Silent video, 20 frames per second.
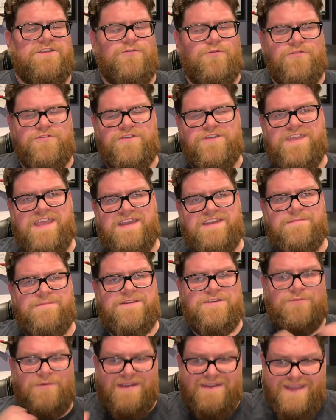northern kingdom
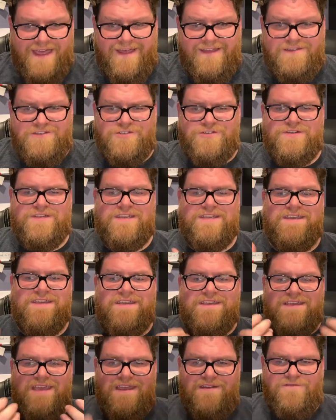into idolatry
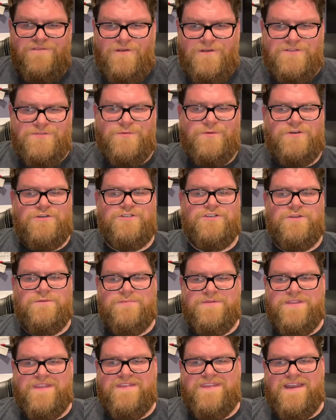and false
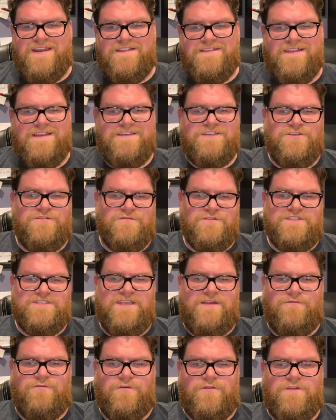worship that they'd clung to for
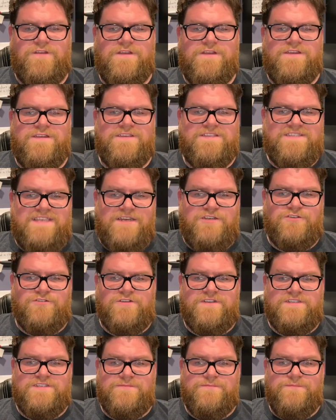several
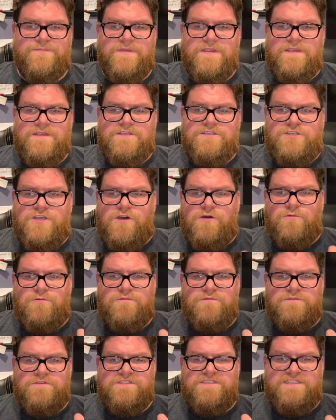centuries. So,
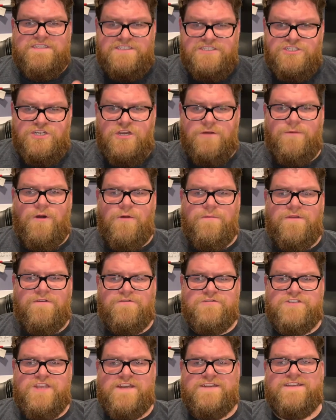since Jeroboam had
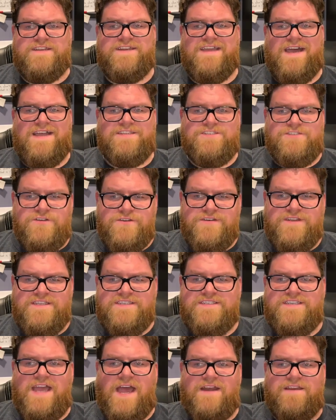rejected God's
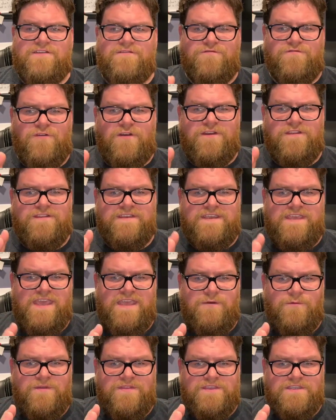goodness, God confronted the
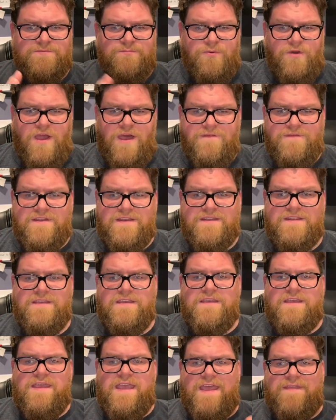king with his prophet
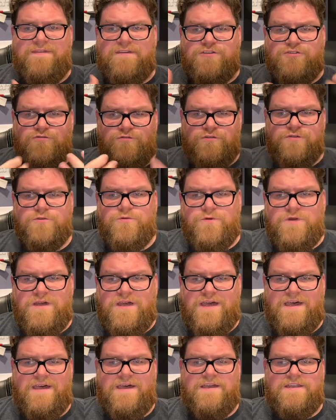and the true
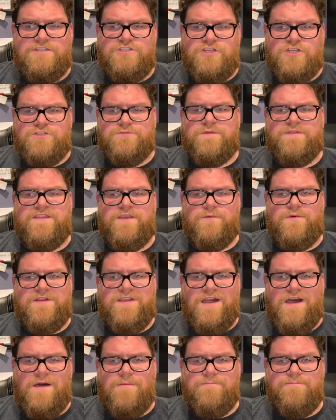judgment that would
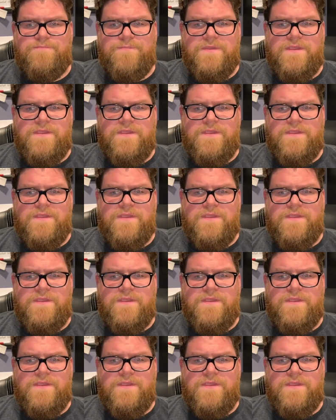come.